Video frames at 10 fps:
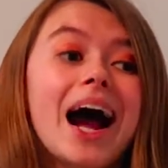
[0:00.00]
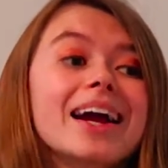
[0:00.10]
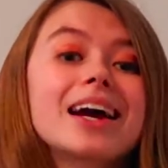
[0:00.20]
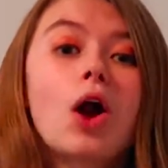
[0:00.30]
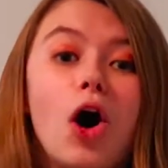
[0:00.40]
I
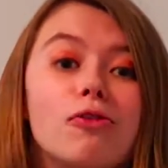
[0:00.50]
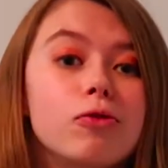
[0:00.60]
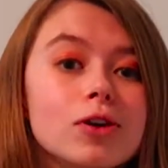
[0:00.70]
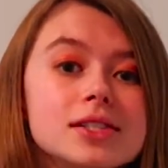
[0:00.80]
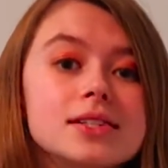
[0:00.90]
get all
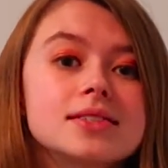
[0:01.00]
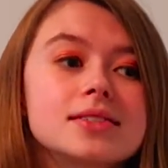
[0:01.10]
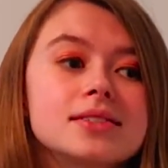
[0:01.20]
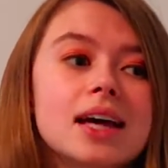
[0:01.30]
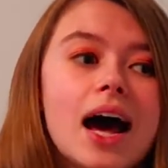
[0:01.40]
four
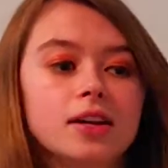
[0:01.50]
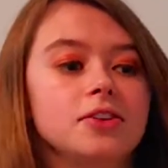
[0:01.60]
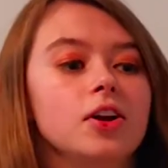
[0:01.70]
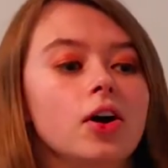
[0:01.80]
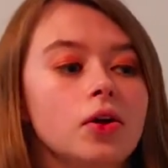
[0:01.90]
seasons, and
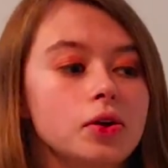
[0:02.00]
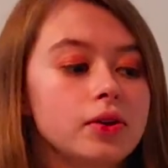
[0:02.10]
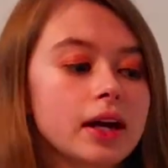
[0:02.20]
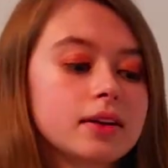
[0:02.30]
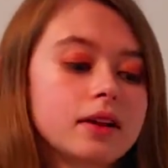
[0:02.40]
you know, you
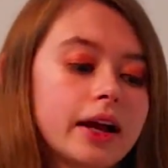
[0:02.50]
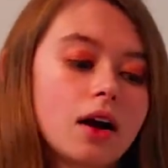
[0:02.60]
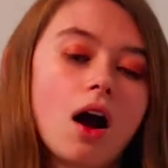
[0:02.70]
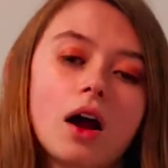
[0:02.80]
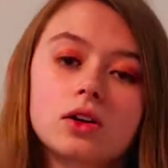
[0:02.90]
get like
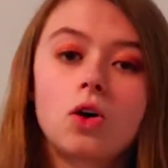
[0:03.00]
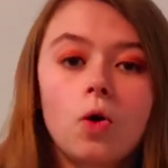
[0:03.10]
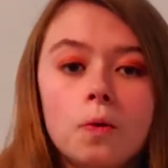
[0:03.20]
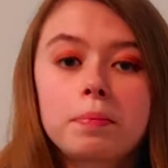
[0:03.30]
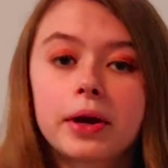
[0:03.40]
hot and
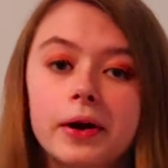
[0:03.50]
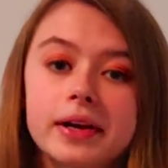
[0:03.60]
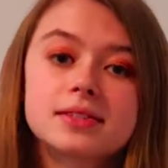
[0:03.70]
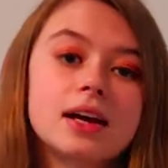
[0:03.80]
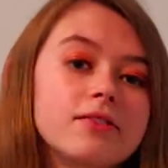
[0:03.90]
cold
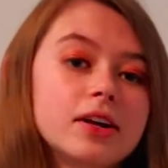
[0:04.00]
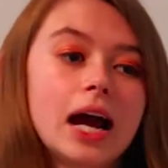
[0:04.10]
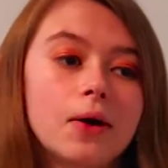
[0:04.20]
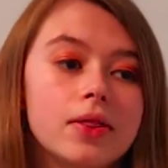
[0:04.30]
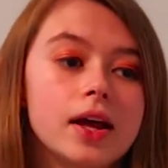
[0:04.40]
periods every
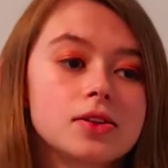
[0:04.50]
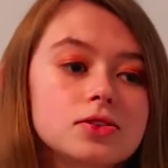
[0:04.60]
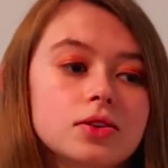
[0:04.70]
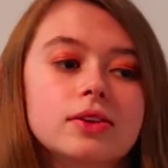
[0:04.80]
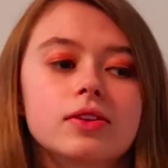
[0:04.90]
now and then.
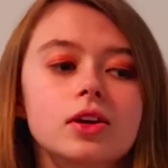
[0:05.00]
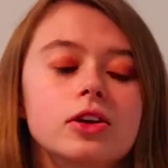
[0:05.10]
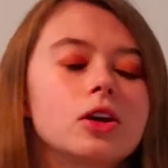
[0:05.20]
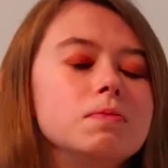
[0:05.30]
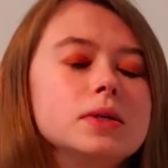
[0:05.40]
So even though
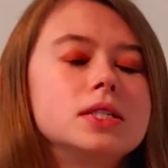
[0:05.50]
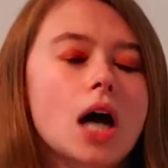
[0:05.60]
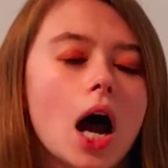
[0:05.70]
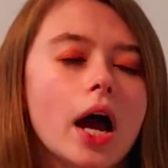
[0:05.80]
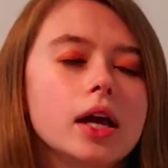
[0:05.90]
you could be
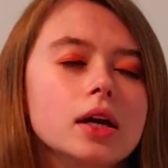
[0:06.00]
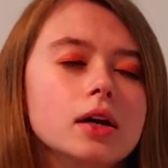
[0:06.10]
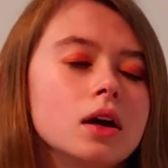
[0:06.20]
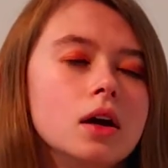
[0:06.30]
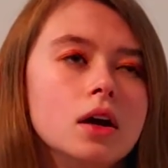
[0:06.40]

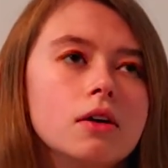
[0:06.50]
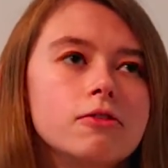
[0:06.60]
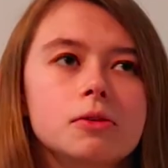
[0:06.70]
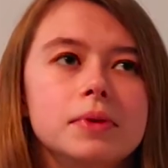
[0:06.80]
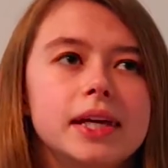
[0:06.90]
dying
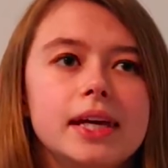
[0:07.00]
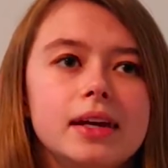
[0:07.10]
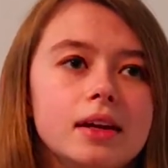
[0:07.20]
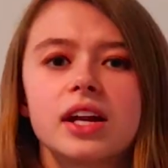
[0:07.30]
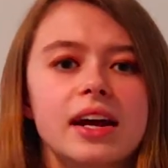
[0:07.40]
from
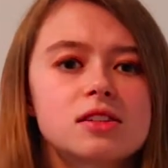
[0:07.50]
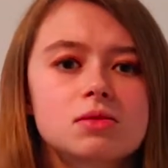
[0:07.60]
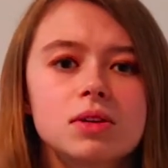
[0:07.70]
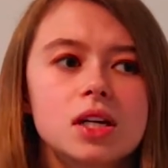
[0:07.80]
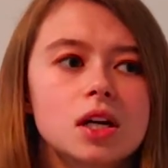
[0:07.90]
heat, the next
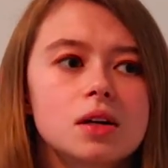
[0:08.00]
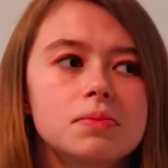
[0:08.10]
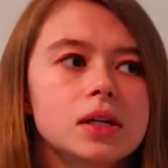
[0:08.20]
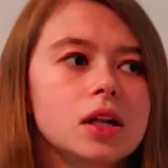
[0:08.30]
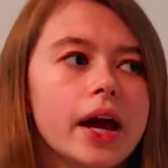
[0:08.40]
week it could
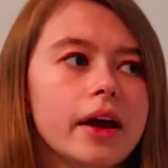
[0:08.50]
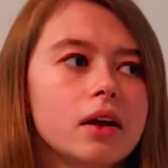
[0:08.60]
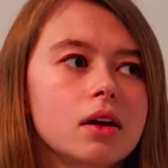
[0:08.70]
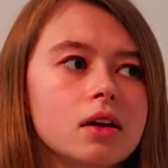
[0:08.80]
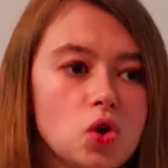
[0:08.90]
be like
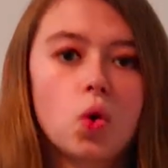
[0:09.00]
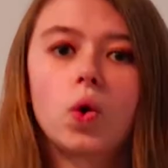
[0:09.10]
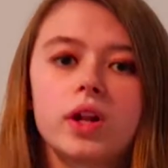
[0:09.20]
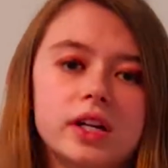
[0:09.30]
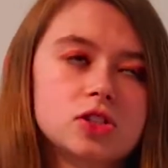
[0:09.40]

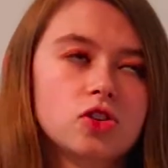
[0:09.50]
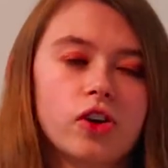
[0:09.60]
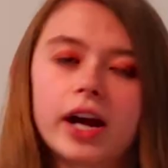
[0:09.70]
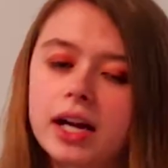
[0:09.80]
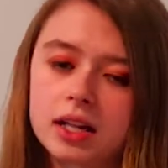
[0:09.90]
cool and it's
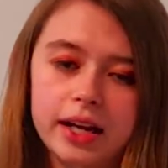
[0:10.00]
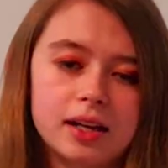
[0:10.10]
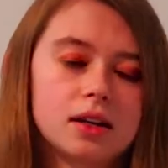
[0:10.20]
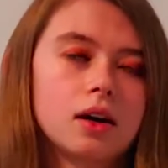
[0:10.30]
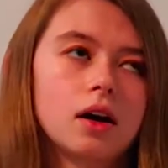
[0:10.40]
great. Like,
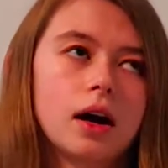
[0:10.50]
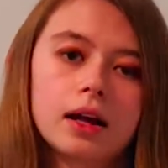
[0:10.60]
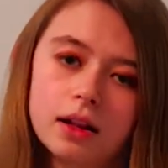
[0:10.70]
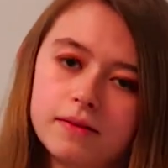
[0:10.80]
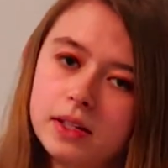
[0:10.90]
I
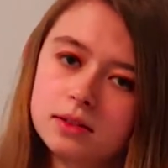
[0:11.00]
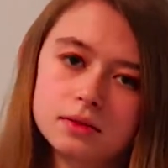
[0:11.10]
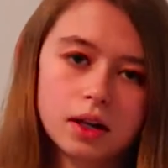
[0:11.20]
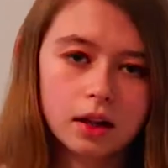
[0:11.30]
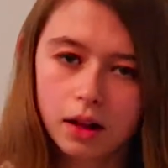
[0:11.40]
love it.
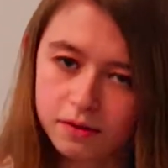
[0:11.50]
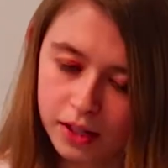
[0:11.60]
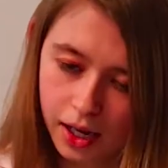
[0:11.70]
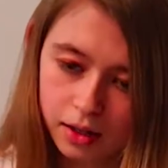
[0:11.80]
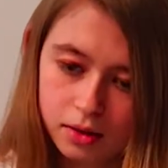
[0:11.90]
I love
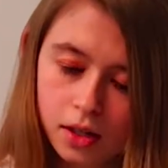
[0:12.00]
that.